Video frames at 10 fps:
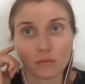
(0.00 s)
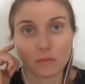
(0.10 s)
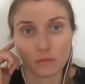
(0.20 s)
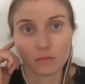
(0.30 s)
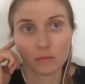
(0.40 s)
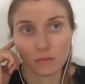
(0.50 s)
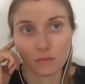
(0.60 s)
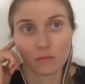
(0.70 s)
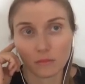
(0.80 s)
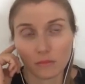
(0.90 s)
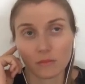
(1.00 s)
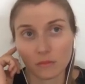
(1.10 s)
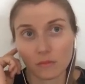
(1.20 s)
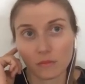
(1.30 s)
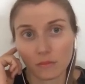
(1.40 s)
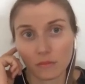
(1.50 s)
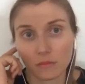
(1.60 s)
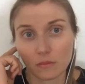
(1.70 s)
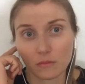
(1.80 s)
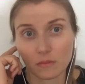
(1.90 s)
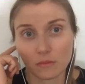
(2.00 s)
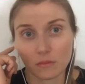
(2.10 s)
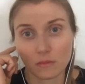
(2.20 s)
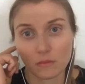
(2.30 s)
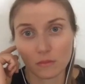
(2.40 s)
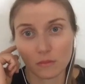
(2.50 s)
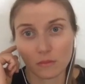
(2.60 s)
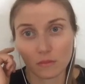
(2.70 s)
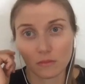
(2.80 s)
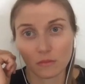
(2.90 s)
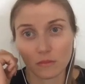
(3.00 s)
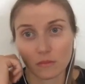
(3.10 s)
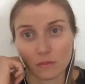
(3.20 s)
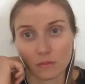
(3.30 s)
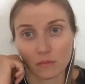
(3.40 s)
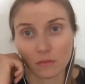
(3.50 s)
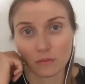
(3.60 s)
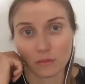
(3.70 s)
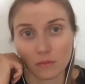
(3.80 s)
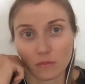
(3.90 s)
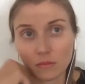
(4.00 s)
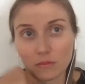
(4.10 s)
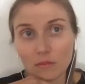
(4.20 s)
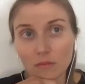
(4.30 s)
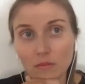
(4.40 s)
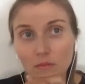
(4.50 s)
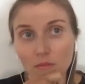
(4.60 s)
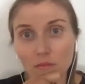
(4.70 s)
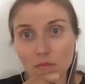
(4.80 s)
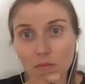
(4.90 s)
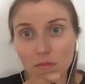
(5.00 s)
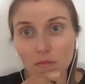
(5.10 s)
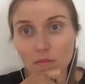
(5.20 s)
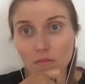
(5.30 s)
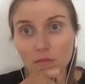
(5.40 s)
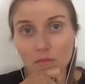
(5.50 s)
No words are spoken by the person on screen.